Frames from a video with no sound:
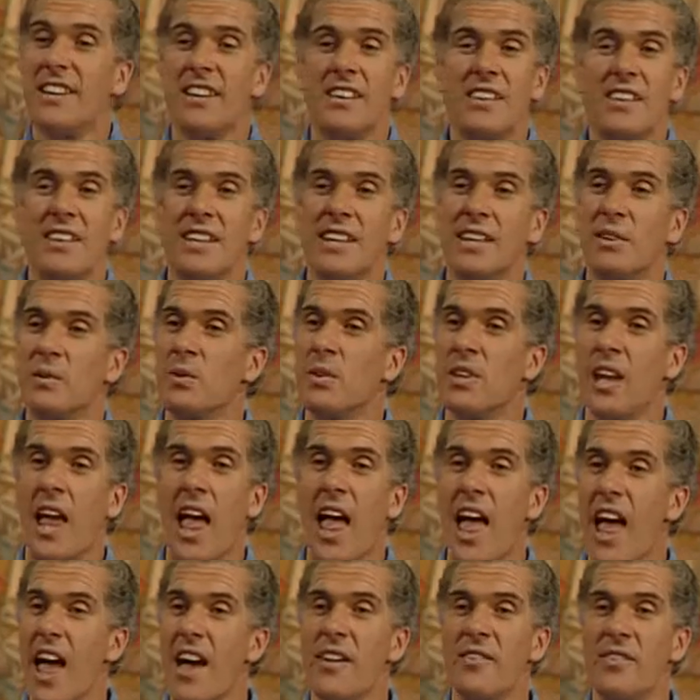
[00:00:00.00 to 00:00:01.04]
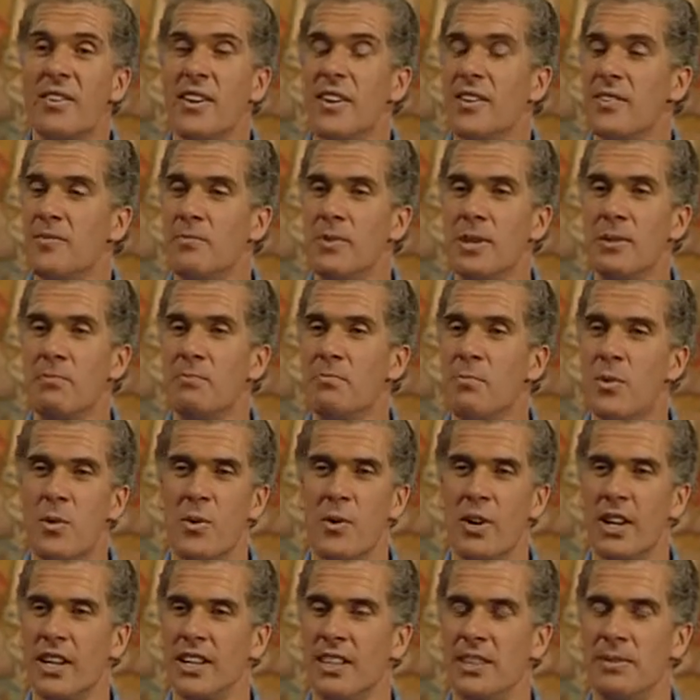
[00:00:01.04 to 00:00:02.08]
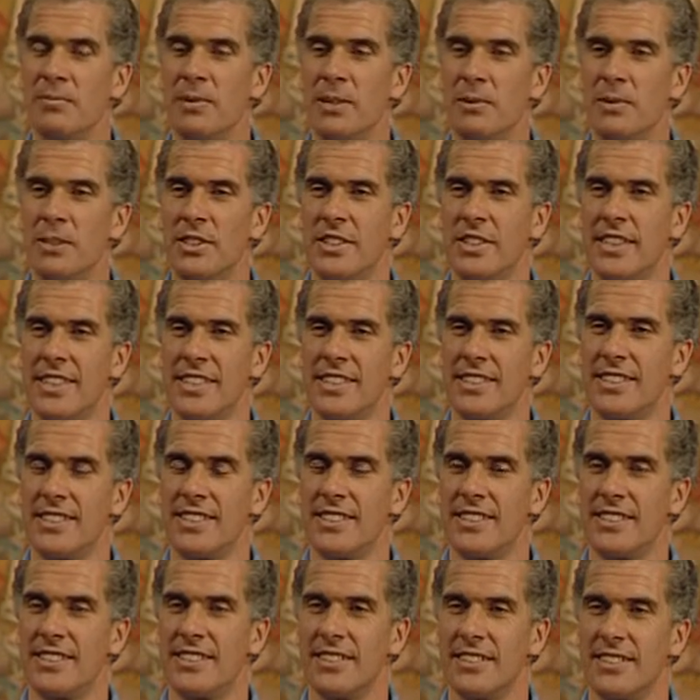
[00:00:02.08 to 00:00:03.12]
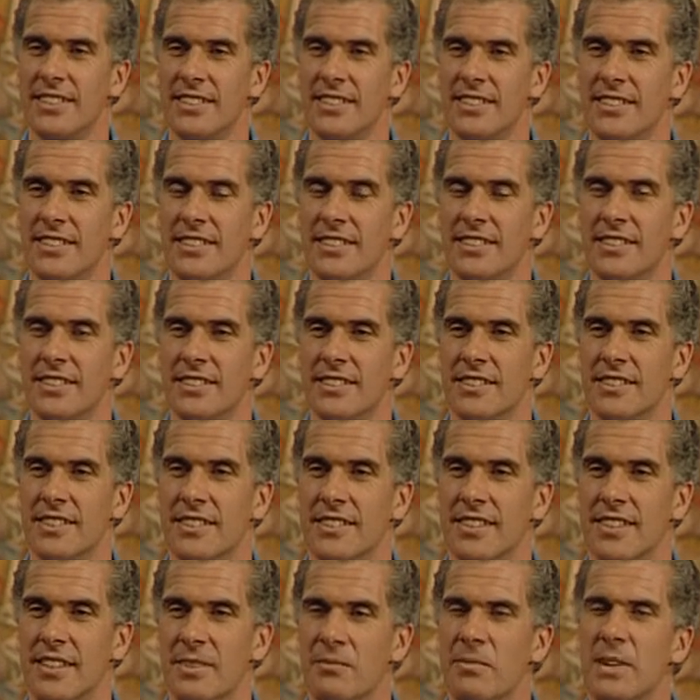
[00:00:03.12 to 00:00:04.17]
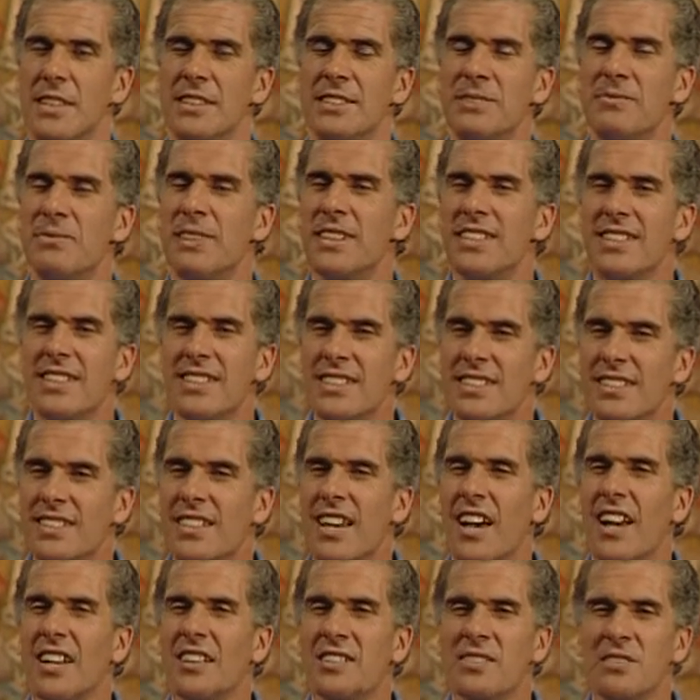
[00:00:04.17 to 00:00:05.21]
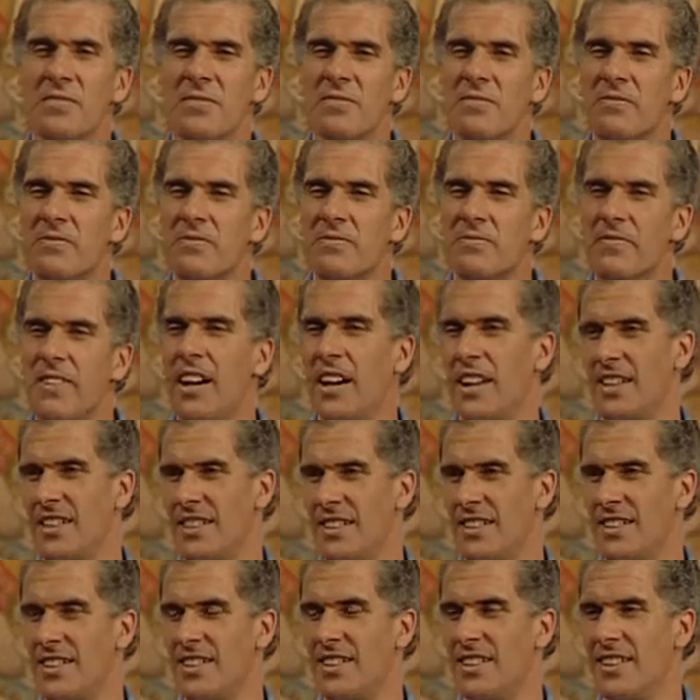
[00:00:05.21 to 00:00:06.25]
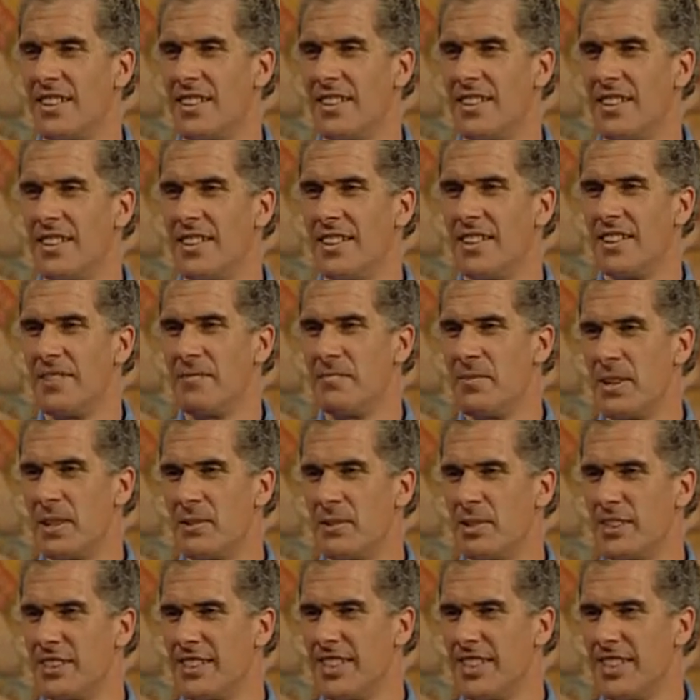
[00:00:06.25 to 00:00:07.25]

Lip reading: don't think it would ever have been boring to be with Jesus. It must have been such fun being with